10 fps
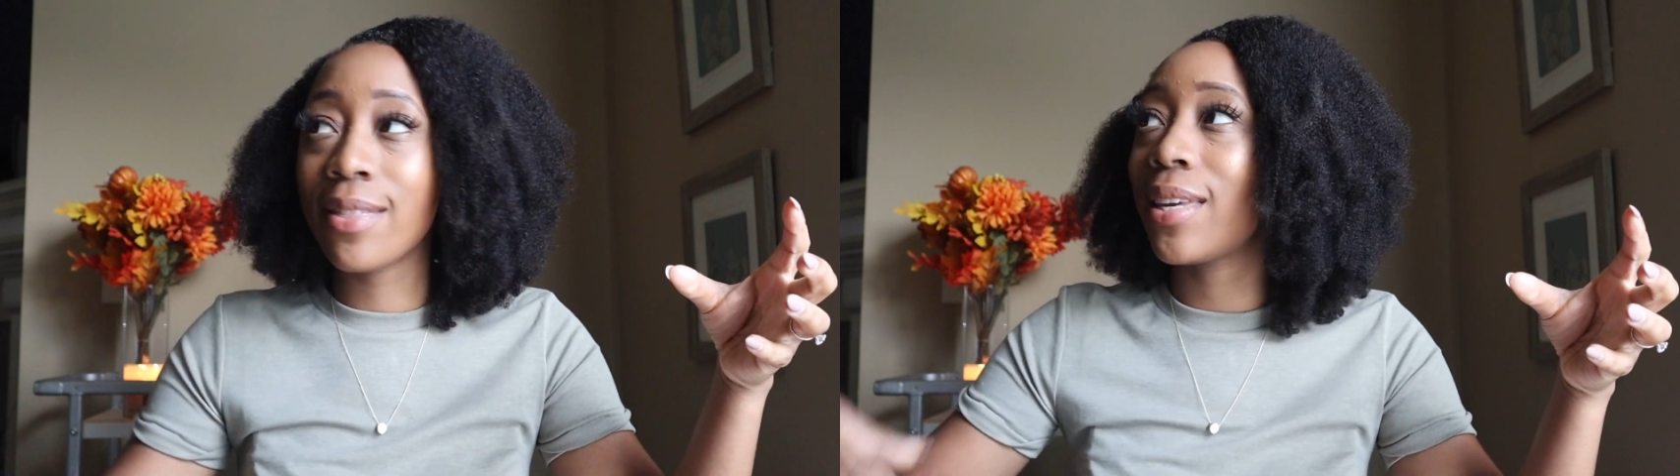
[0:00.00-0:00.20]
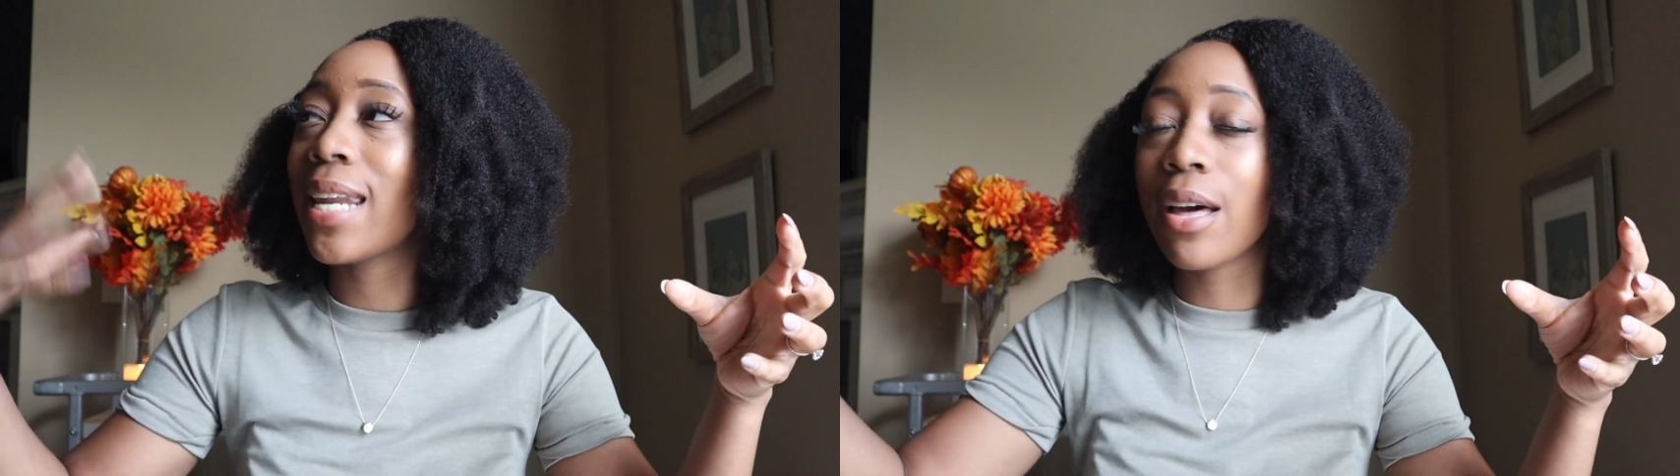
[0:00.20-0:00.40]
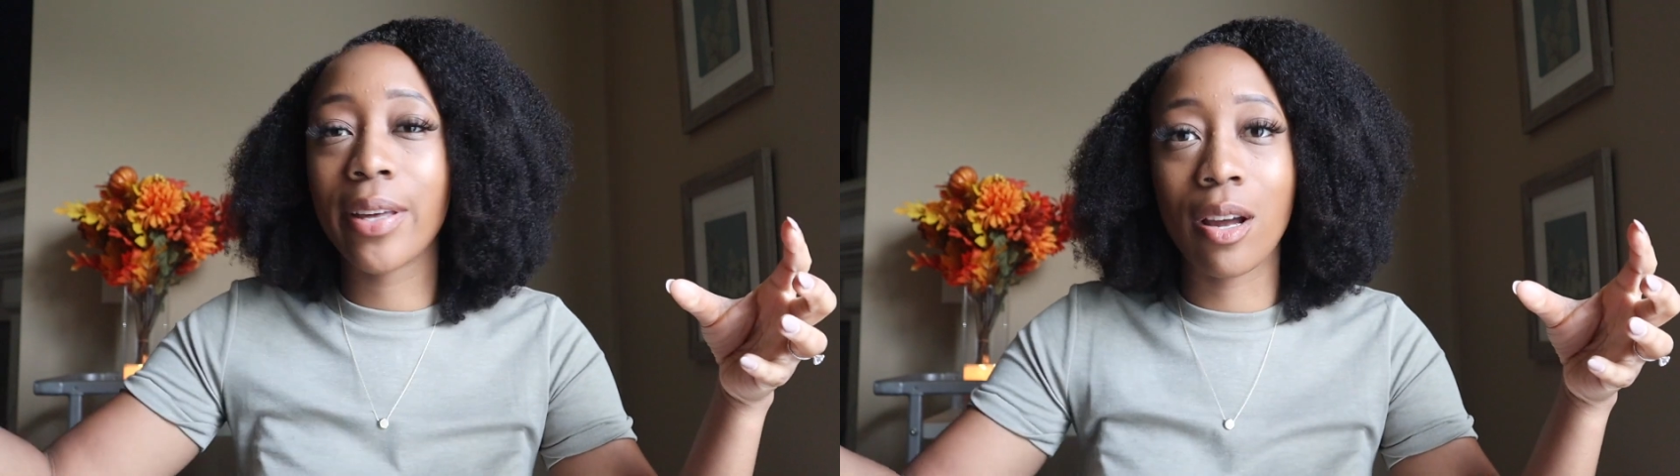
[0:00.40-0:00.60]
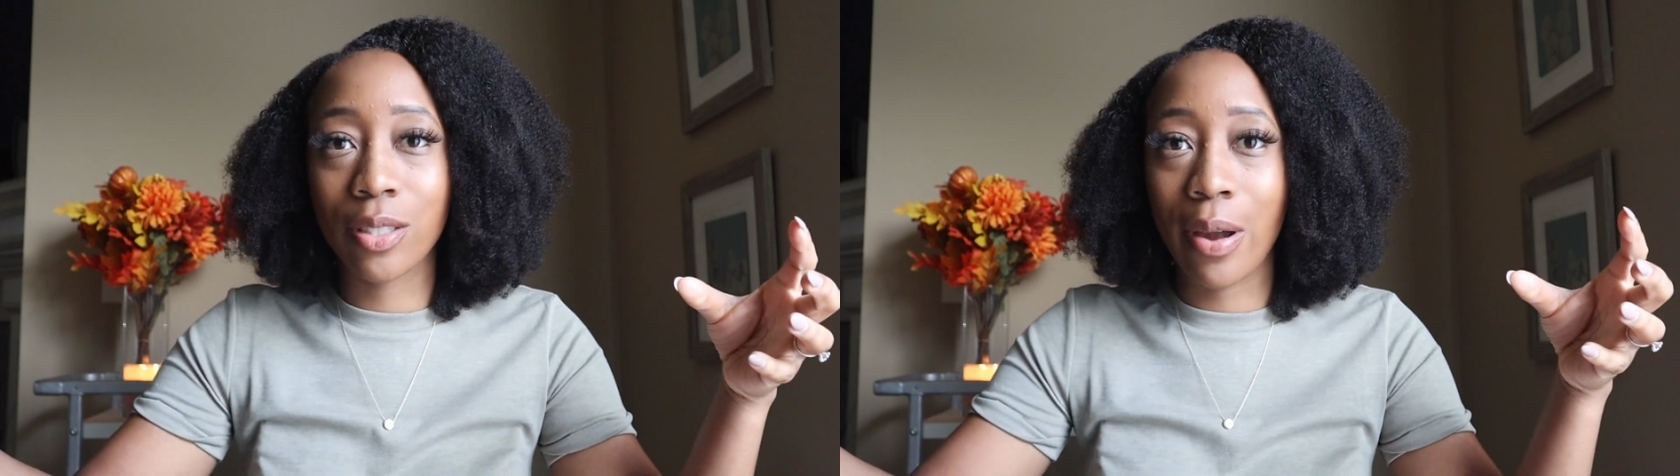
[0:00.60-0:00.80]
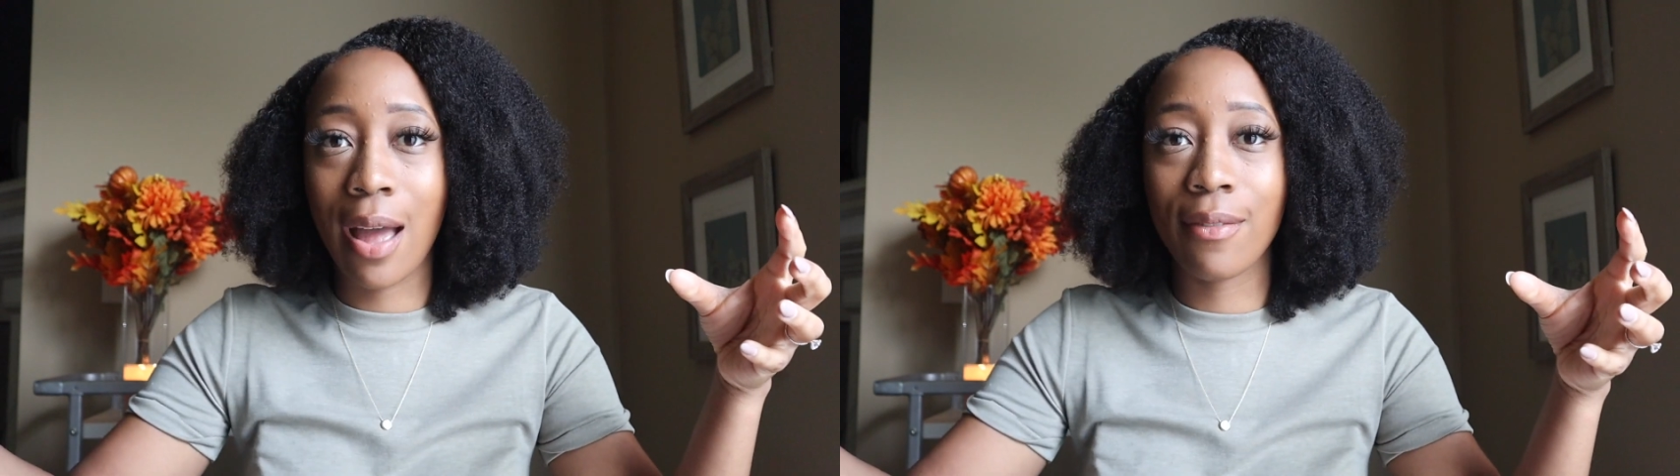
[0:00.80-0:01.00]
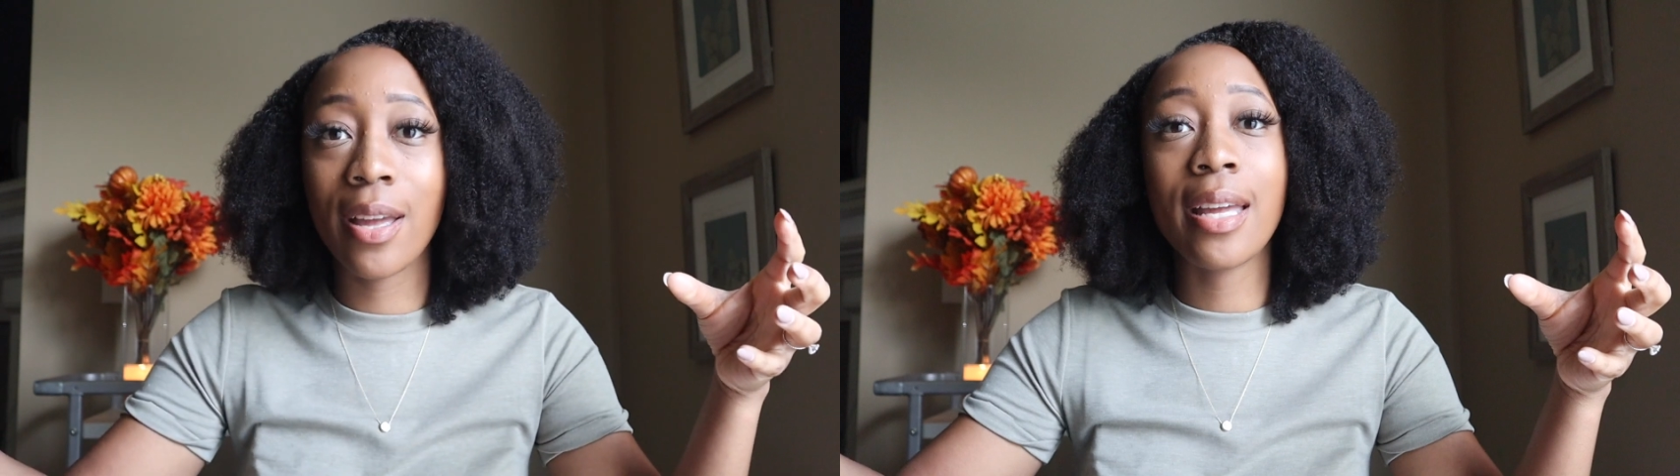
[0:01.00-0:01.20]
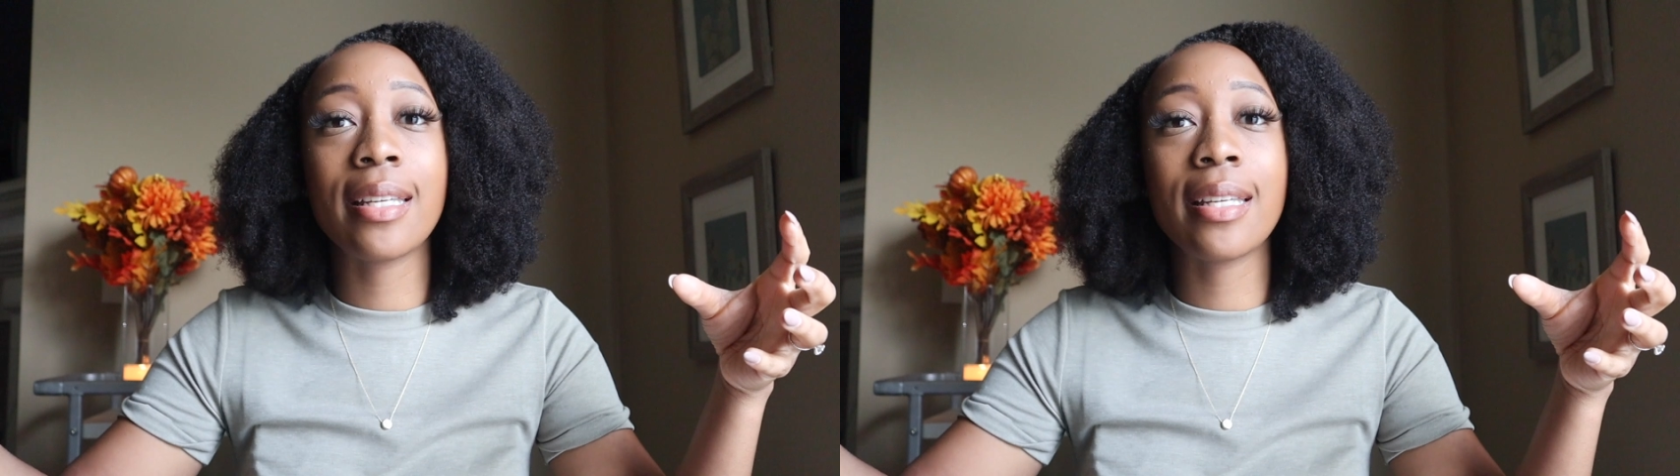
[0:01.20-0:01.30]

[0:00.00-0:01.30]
and then now they also have